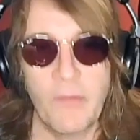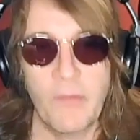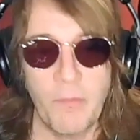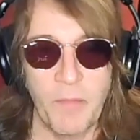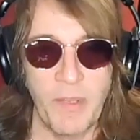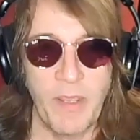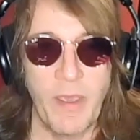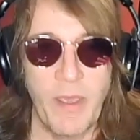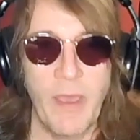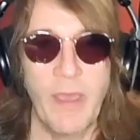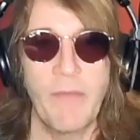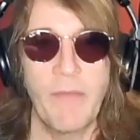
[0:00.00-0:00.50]

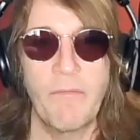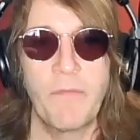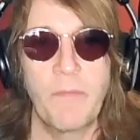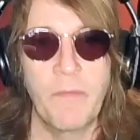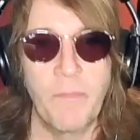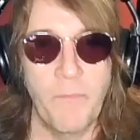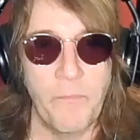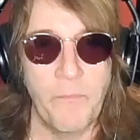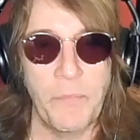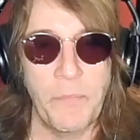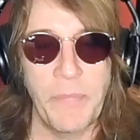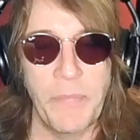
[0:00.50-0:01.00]
I've,
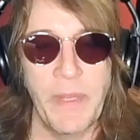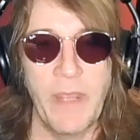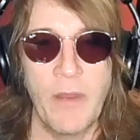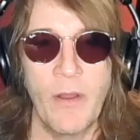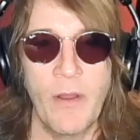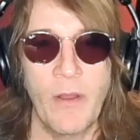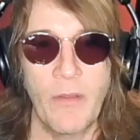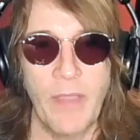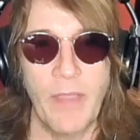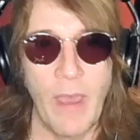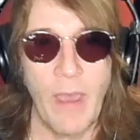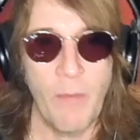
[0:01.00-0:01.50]

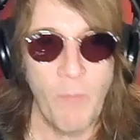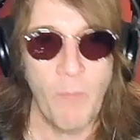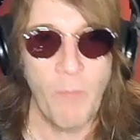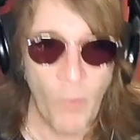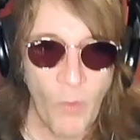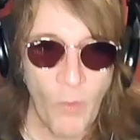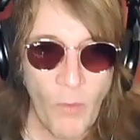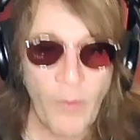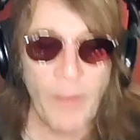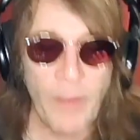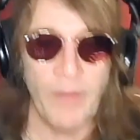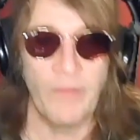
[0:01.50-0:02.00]
got
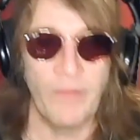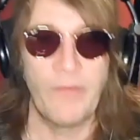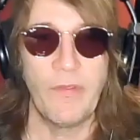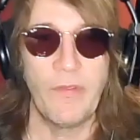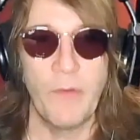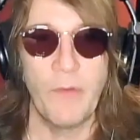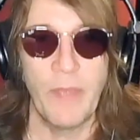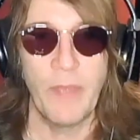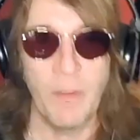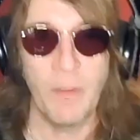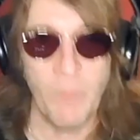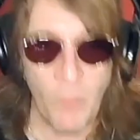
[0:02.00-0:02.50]
more
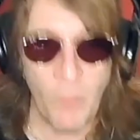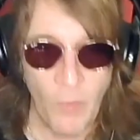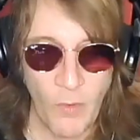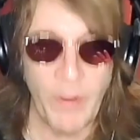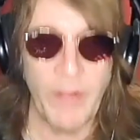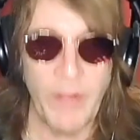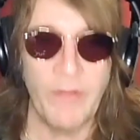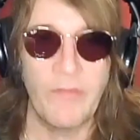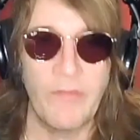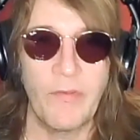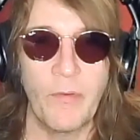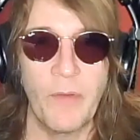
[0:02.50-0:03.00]
into it,
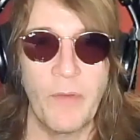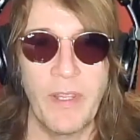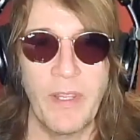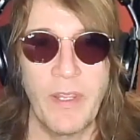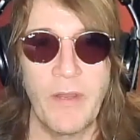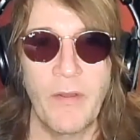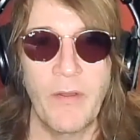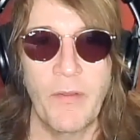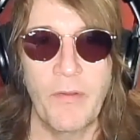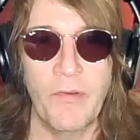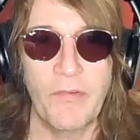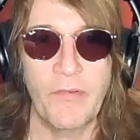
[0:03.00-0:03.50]

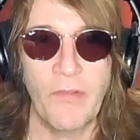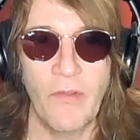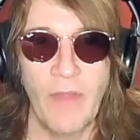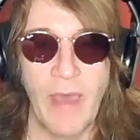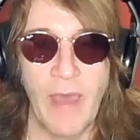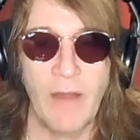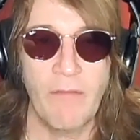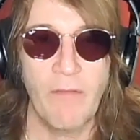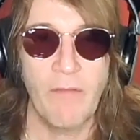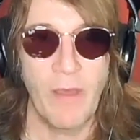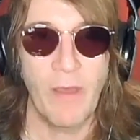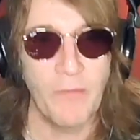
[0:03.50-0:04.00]
there's a lot
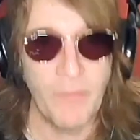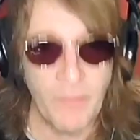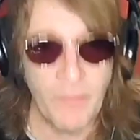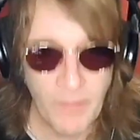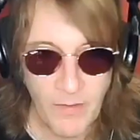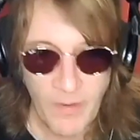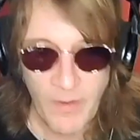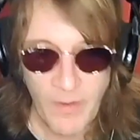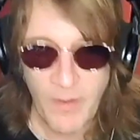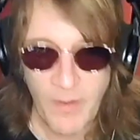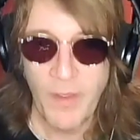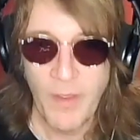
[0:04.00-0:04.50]
of other
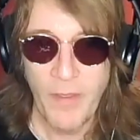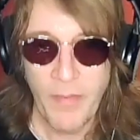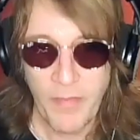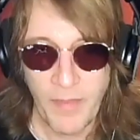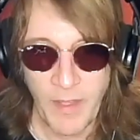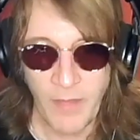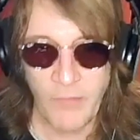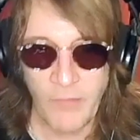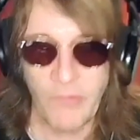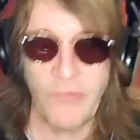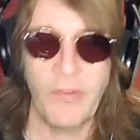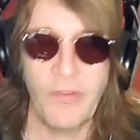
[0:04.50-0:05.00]

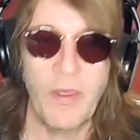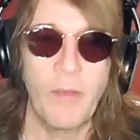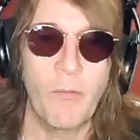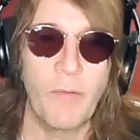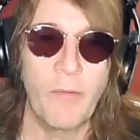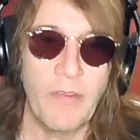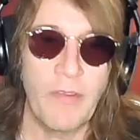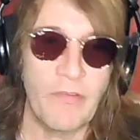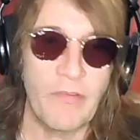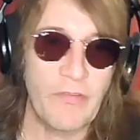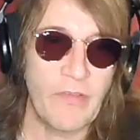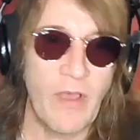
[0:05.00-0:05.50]
things that
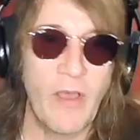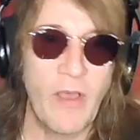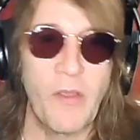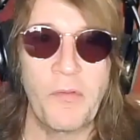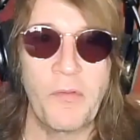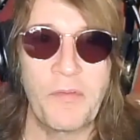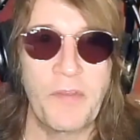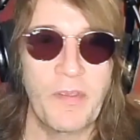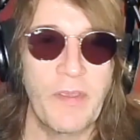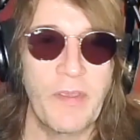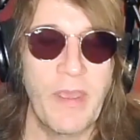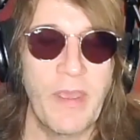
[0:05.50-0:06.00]

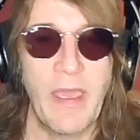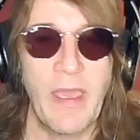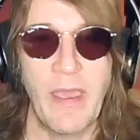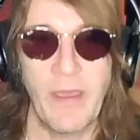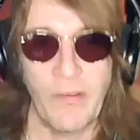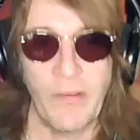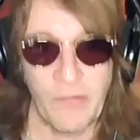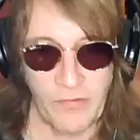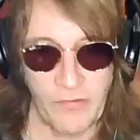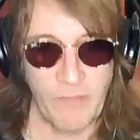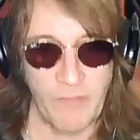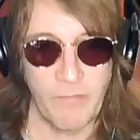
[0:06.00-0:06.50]
result
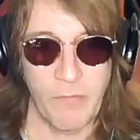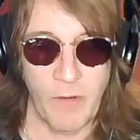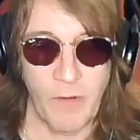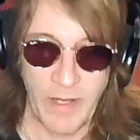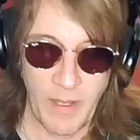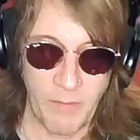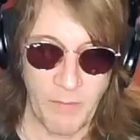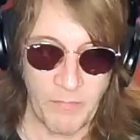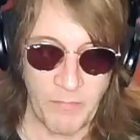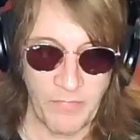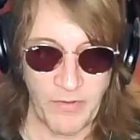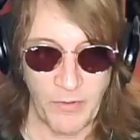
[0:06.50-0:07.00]
as of what
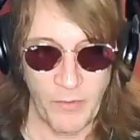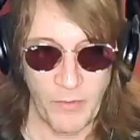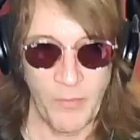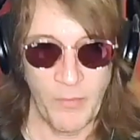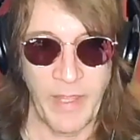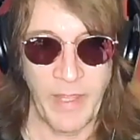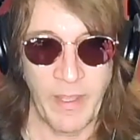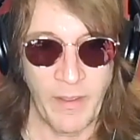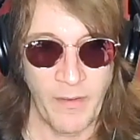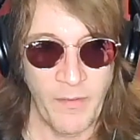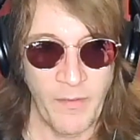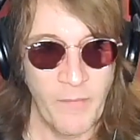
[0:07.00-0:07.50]
I'm
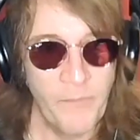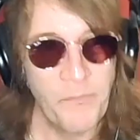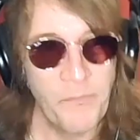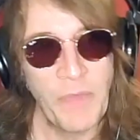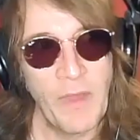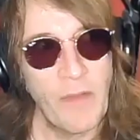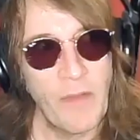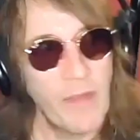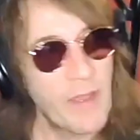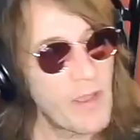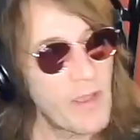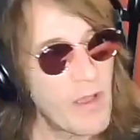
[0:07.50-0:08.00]
doing,
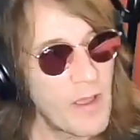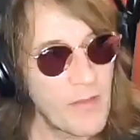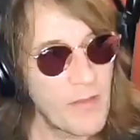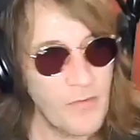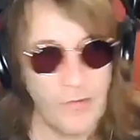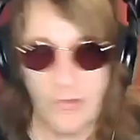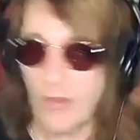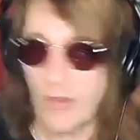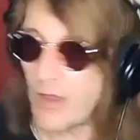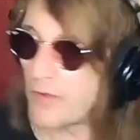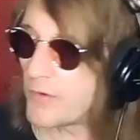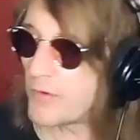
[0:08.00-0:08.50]
like all
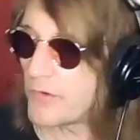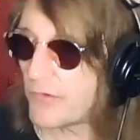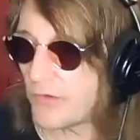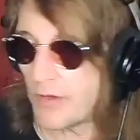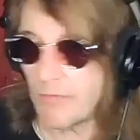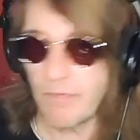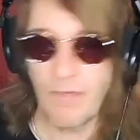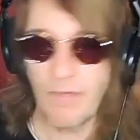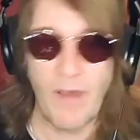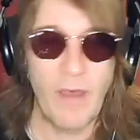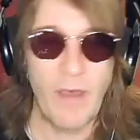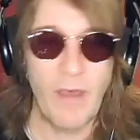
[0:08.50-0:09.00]
this other
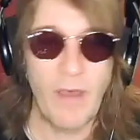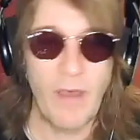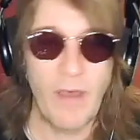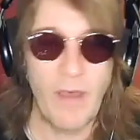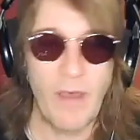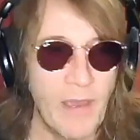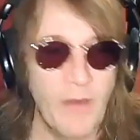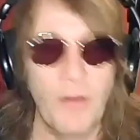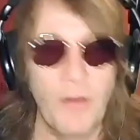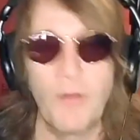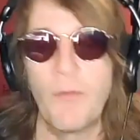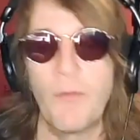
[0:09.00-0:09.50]
shit falling
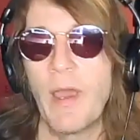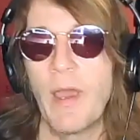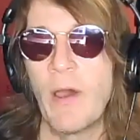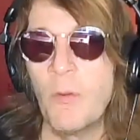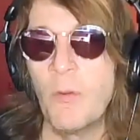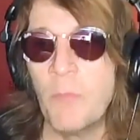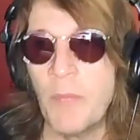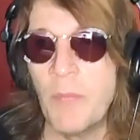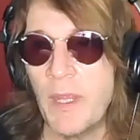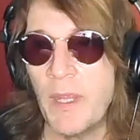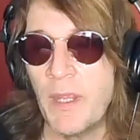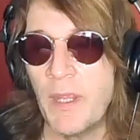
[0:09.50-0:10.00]
down
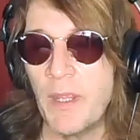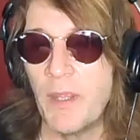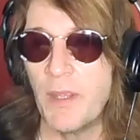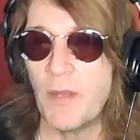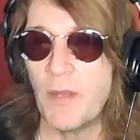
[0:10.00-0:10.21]
around me,